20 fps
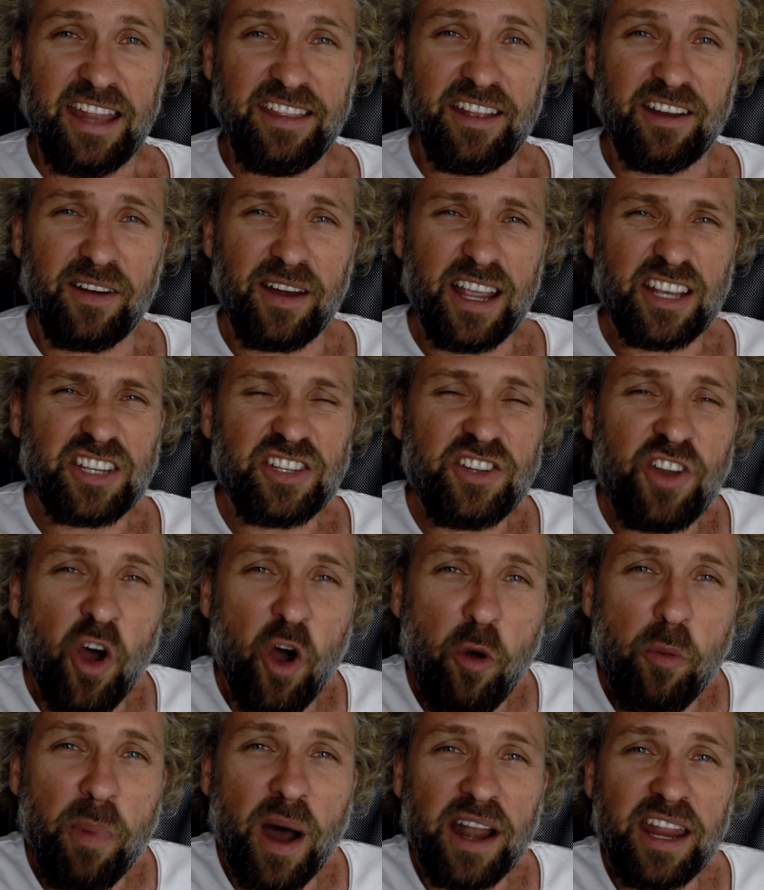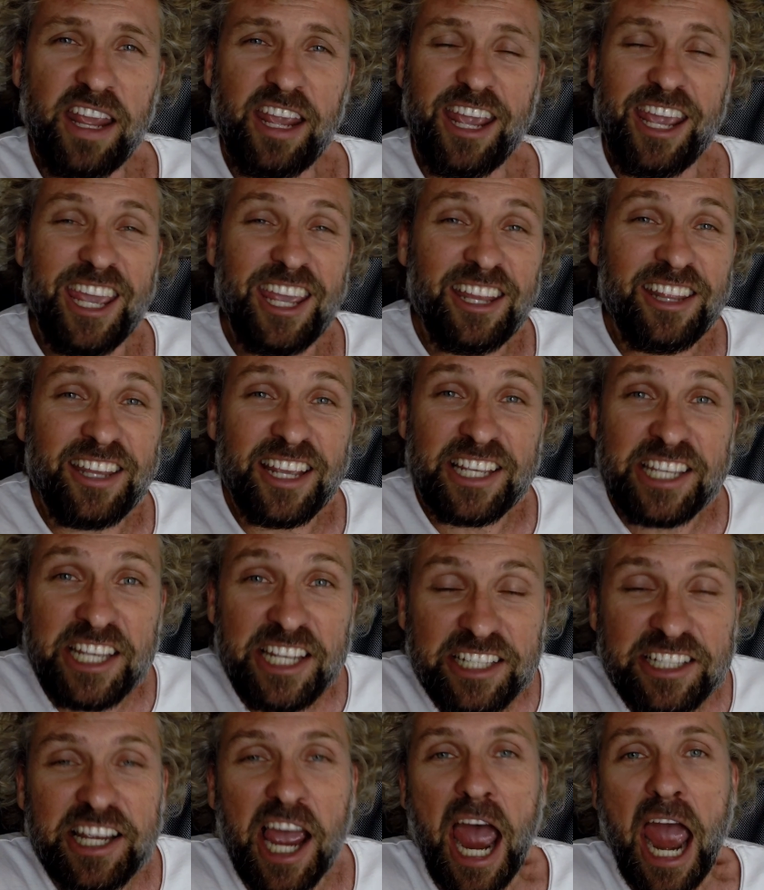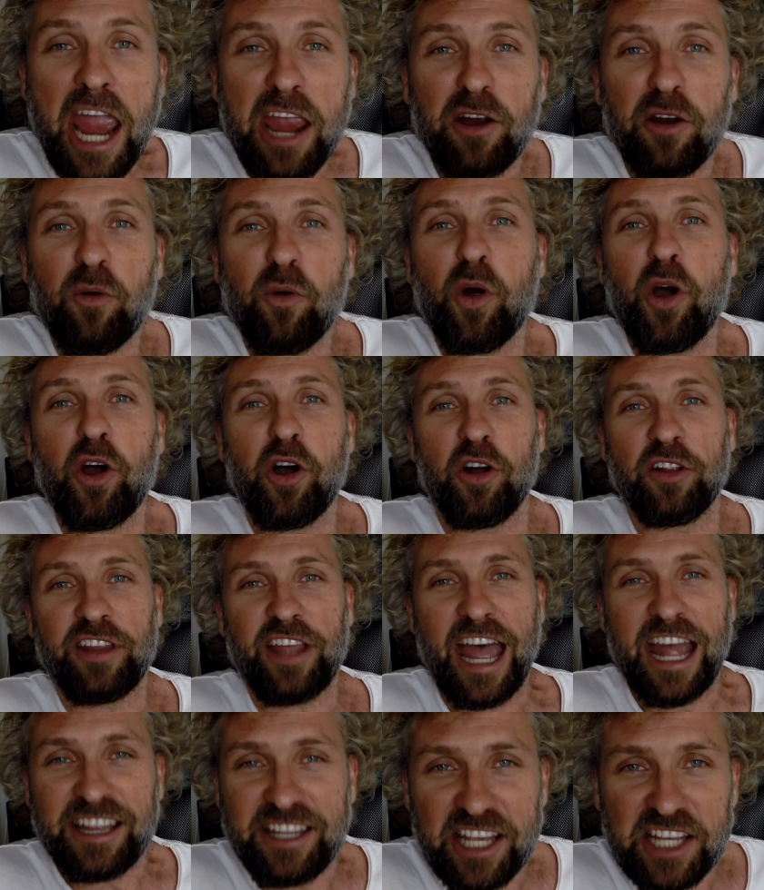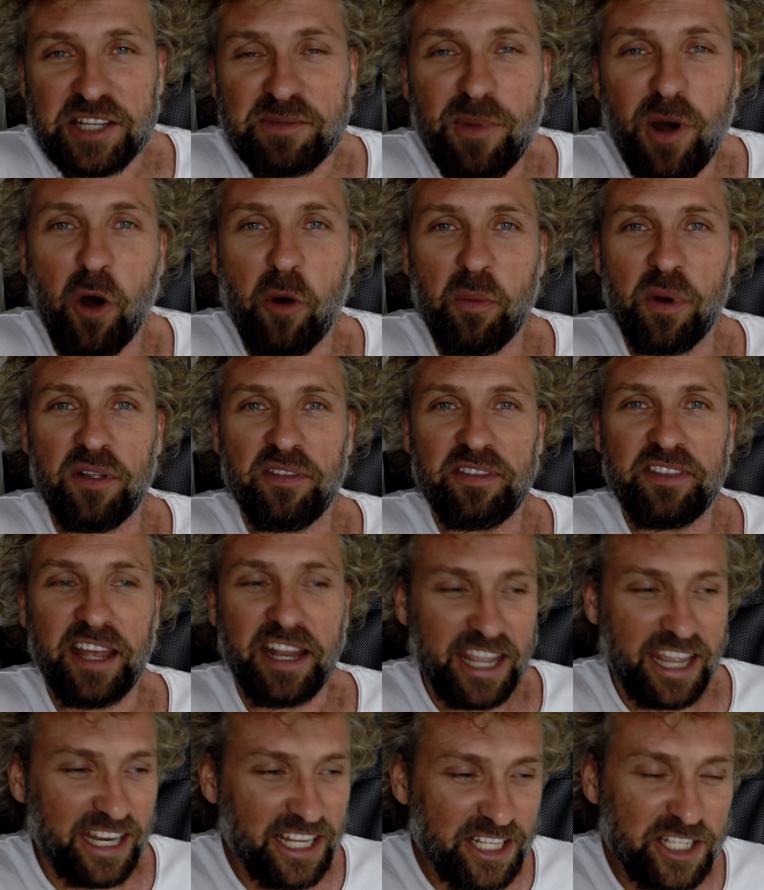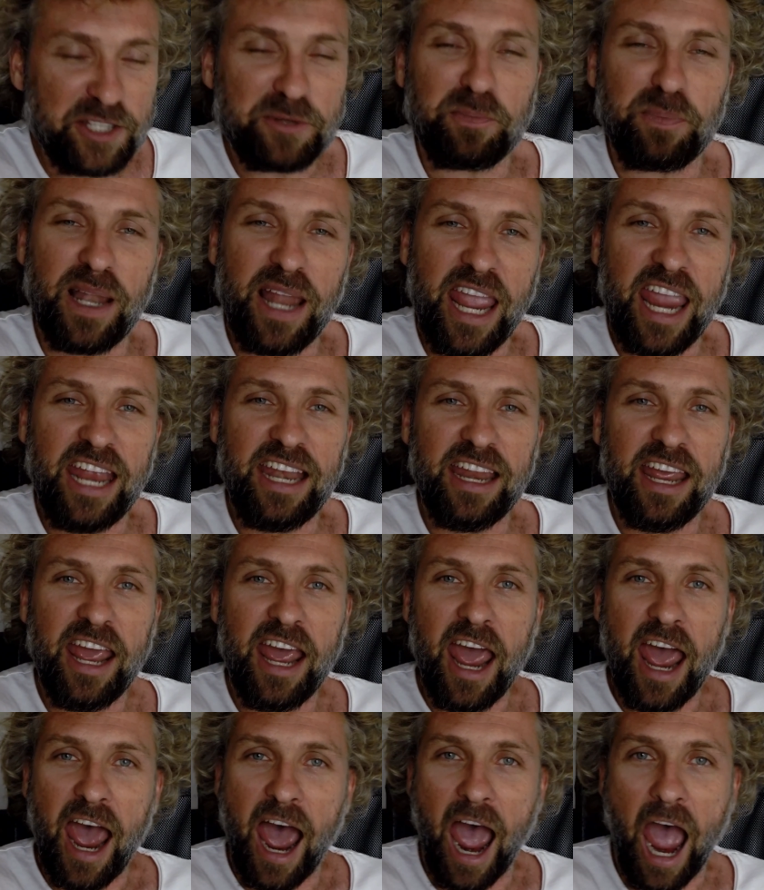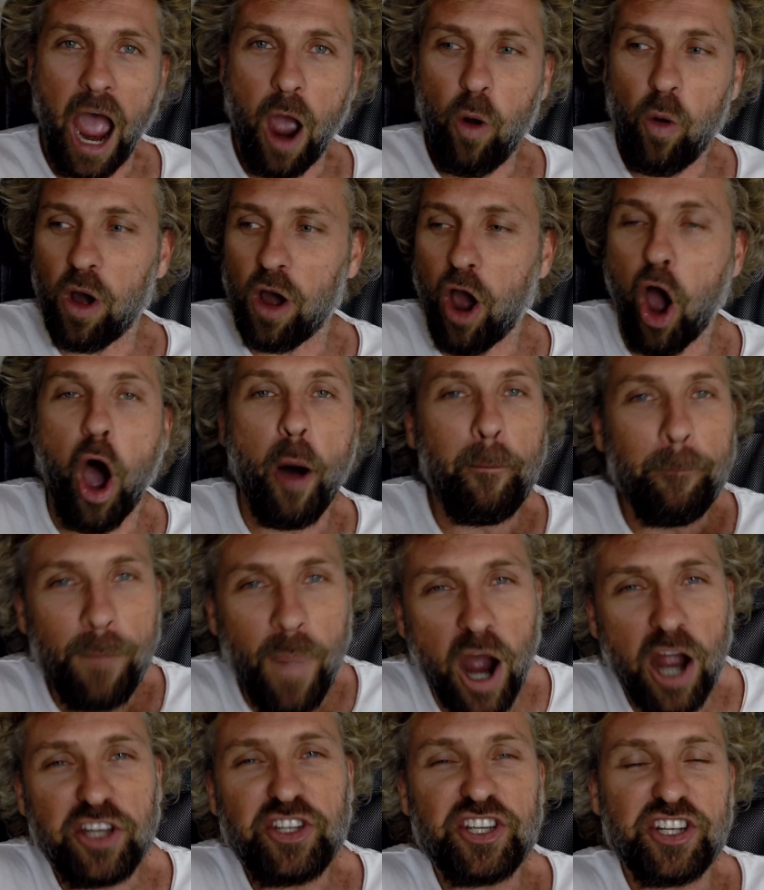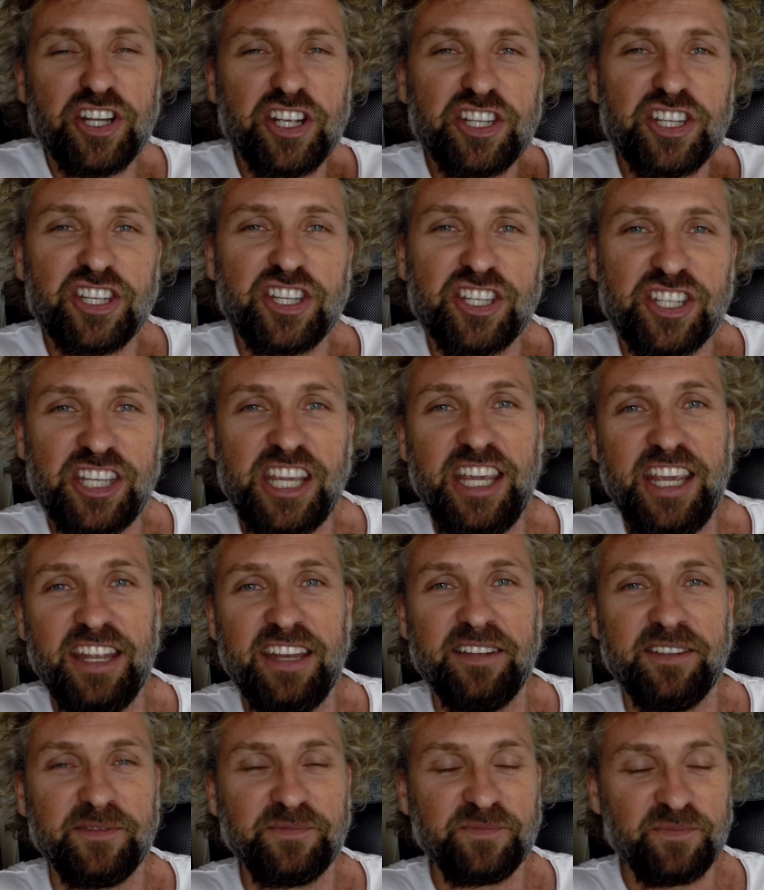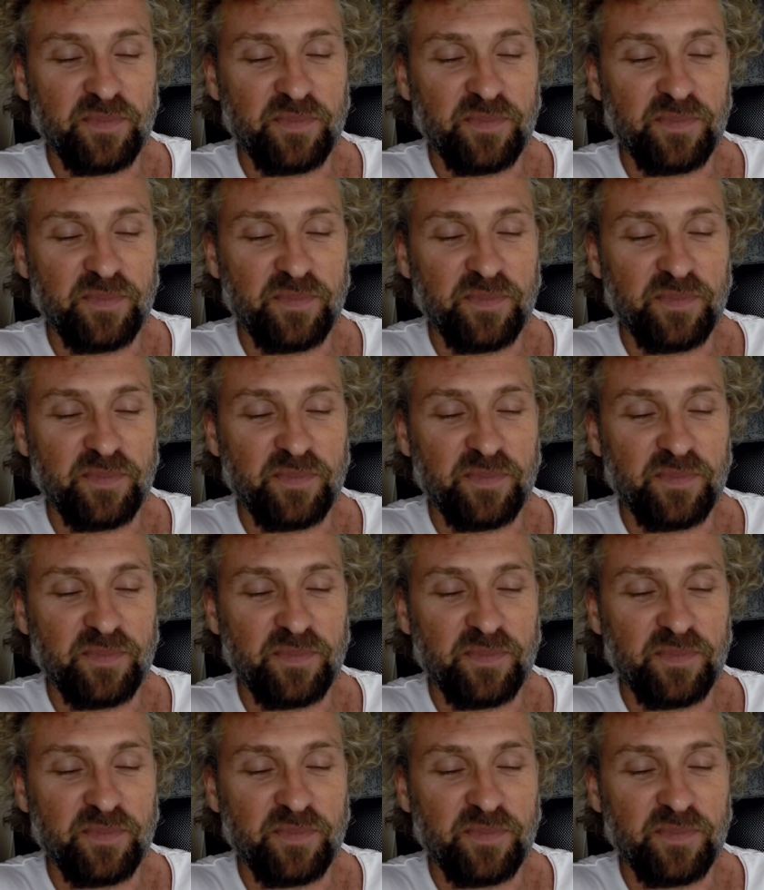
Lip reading: There is nobody in this entire world at this moment that can explain how a homogeneous seed,